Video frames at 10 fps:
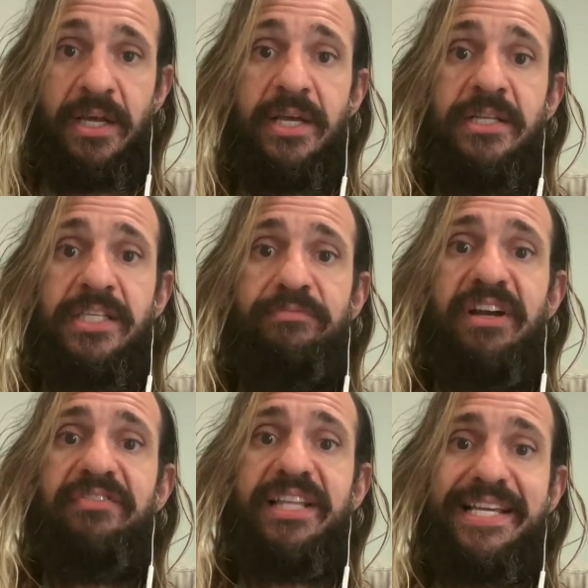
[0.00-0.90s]
Some
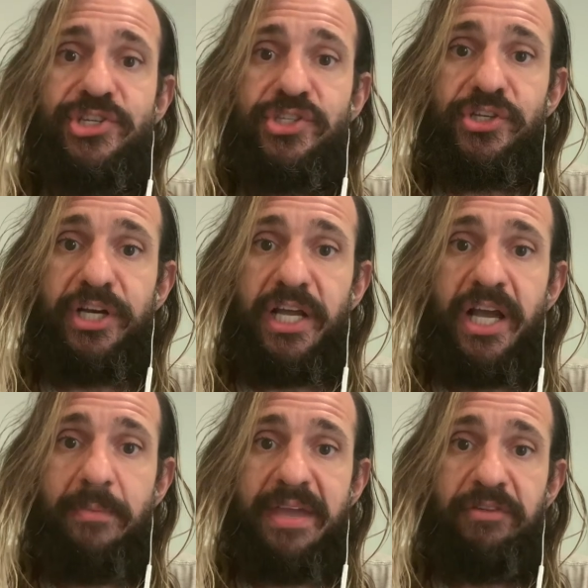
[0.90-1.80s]
revelations are going to
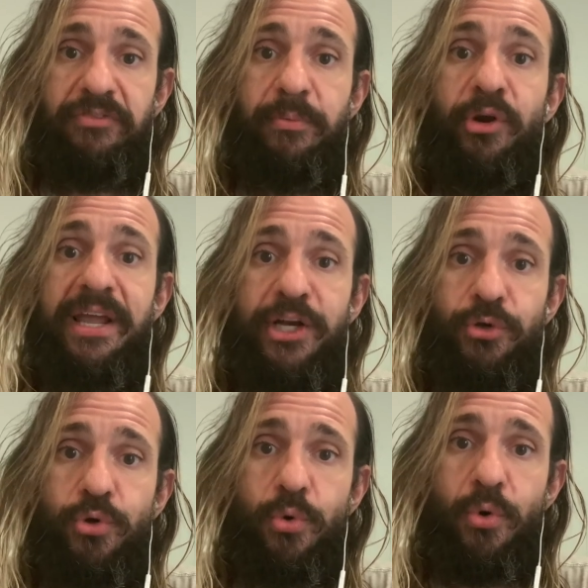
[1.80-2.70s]
come in from her inner
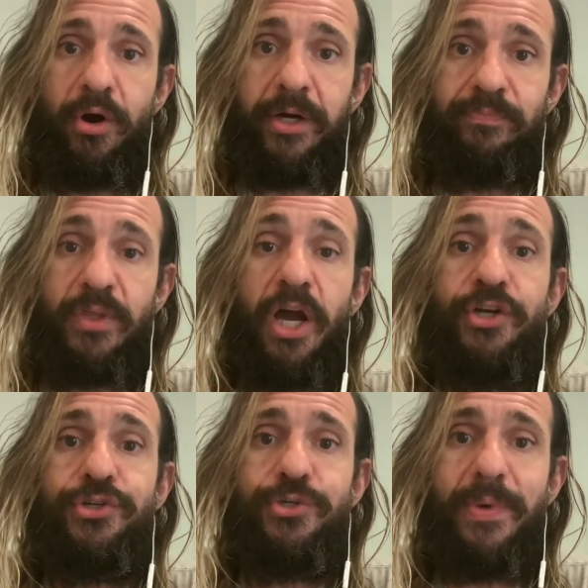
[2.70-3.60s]
core,
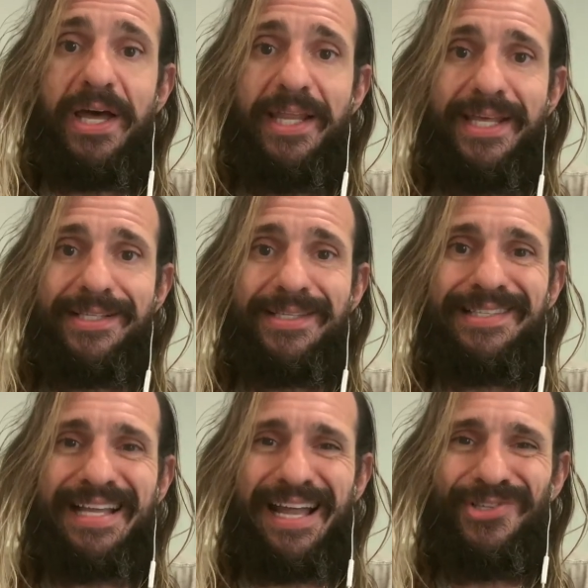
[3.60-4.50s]
underdwellings,
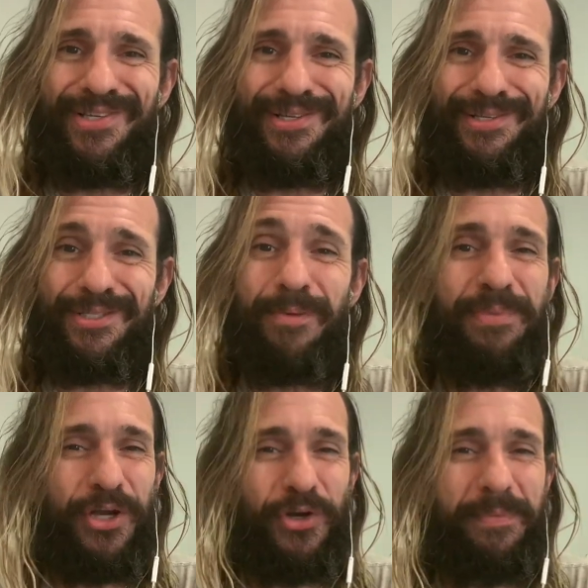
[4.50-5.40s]
statues,
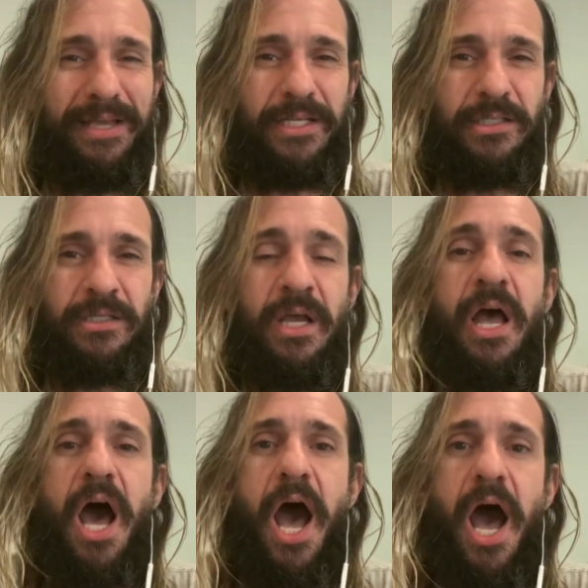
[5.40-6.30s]
pyramids,
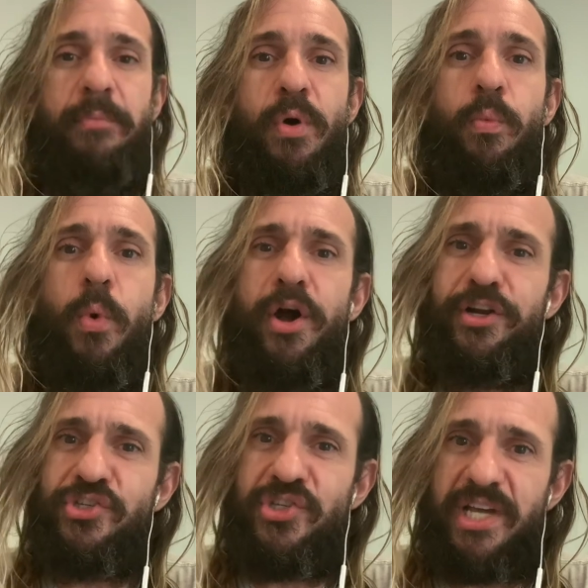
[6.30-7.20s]

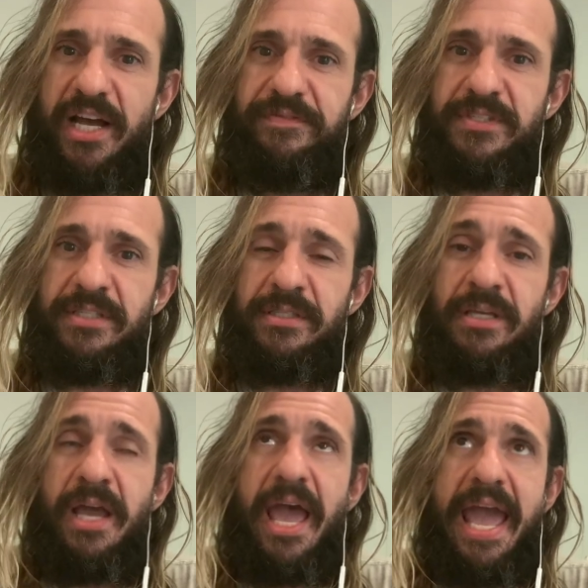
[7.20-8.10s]
water shifts,
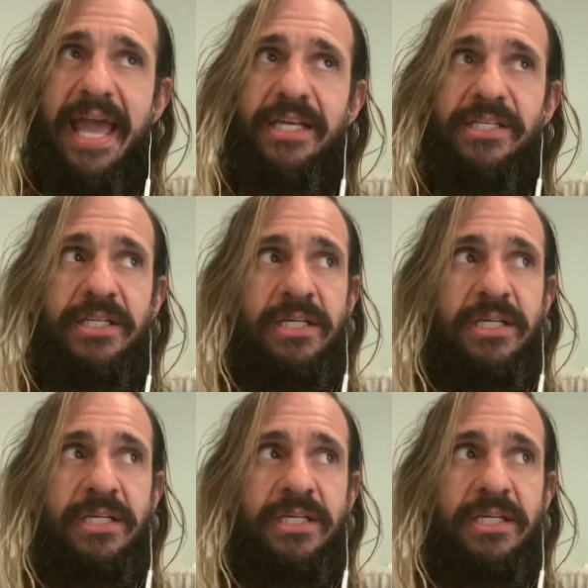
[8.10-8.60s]
and